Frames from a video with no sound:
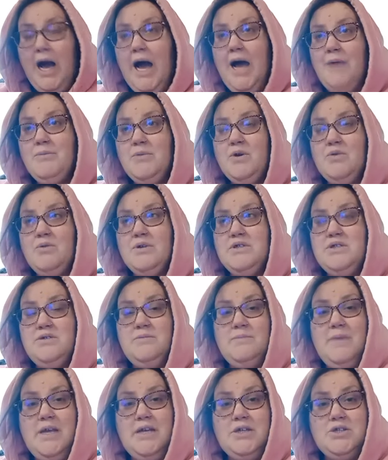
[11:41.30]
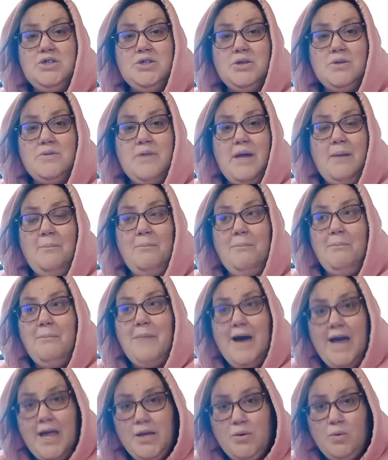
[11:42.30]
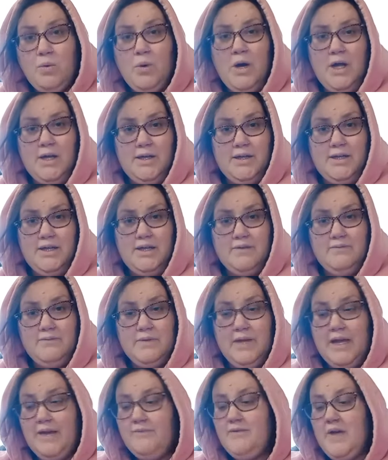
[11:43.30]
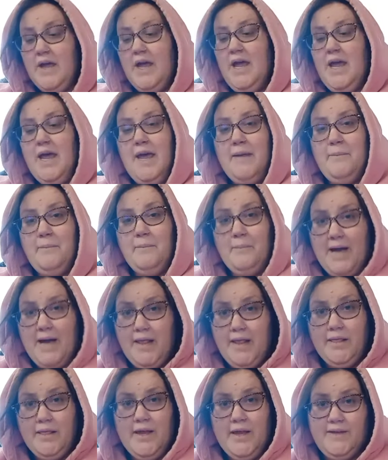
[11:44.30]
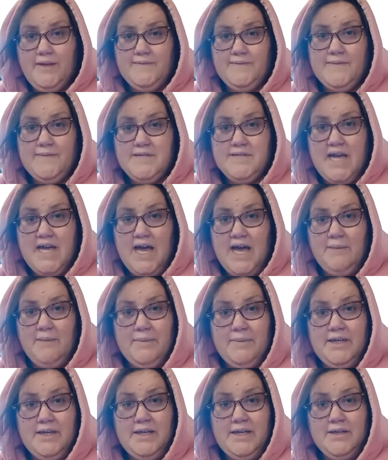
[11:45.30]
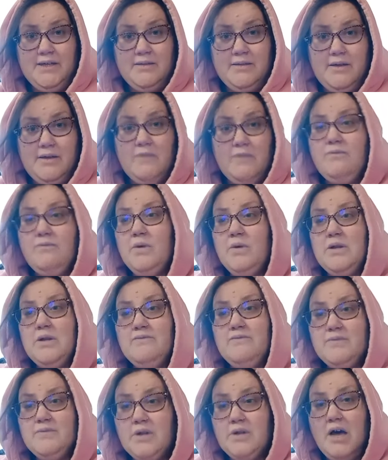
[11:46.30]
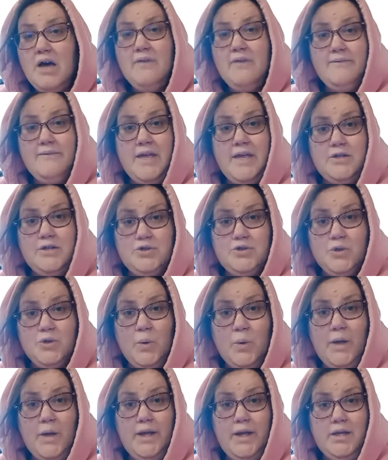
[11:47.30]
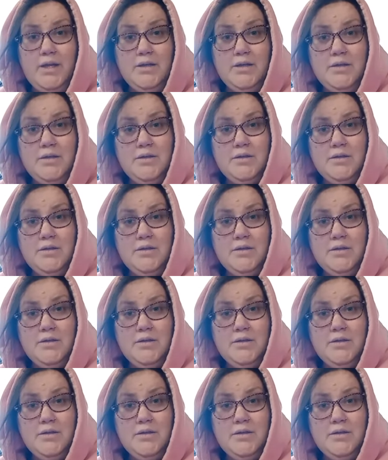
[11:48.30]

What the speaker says: I'm going to make sure that my quality of life and my life is happy and full of love and joy.